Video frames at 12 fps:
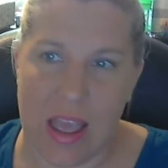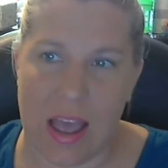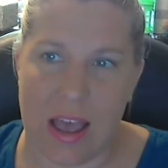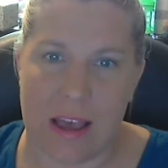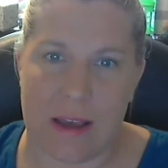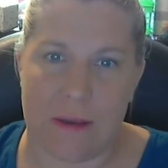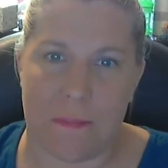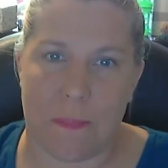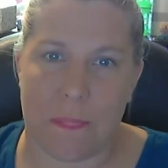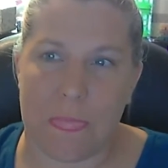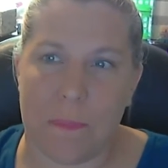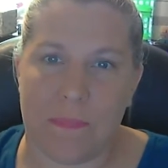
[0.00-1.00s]

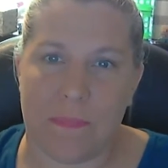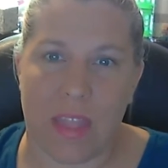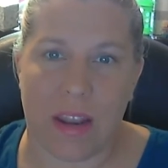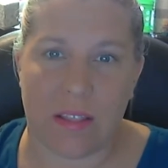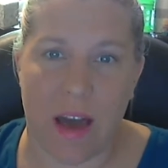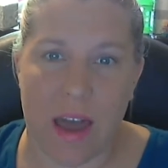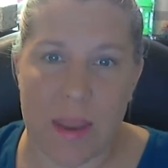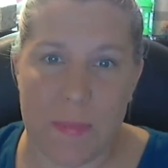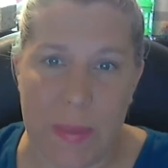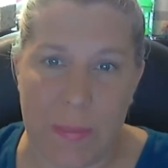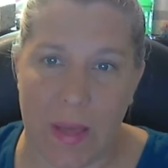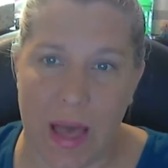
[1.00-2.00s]
And a lot of
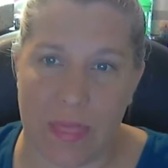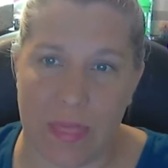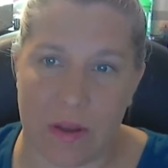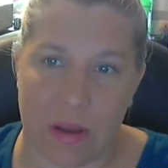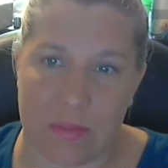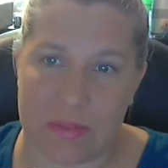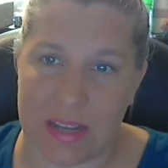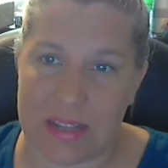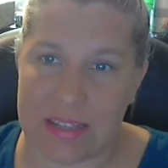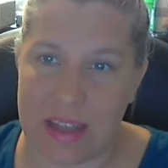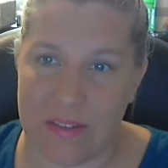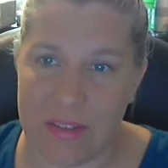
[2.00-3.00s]
people add their
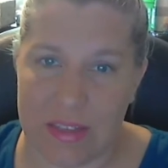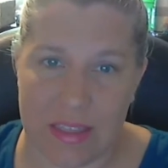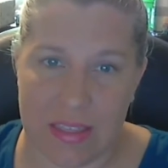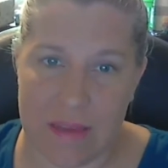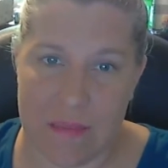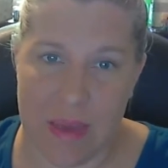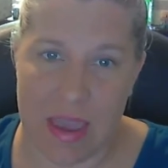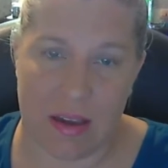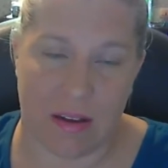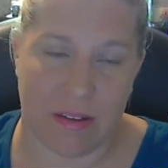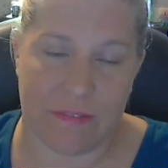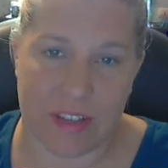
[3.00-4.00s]
websites to everything they make
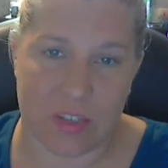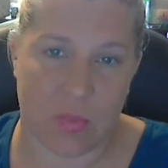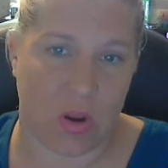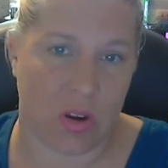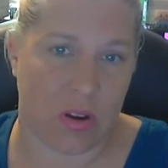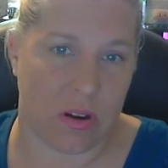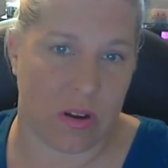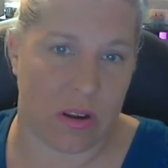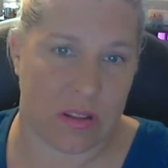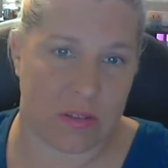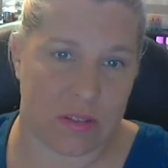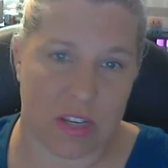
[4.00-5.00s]
on Facebook or
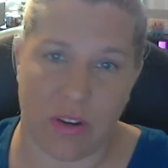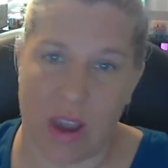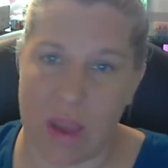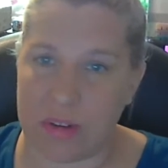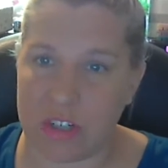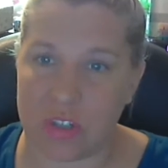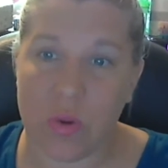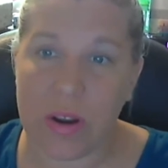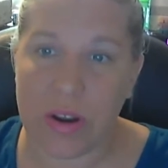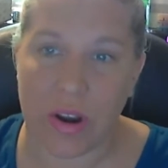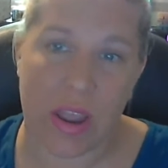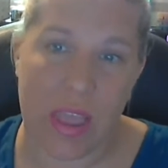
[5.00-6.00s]
Instagram or
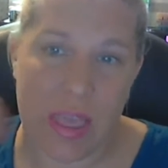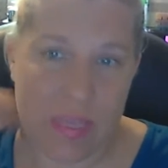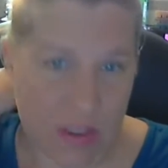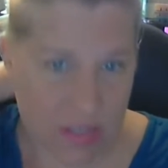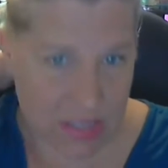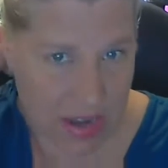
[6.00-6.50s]
Twitter. There's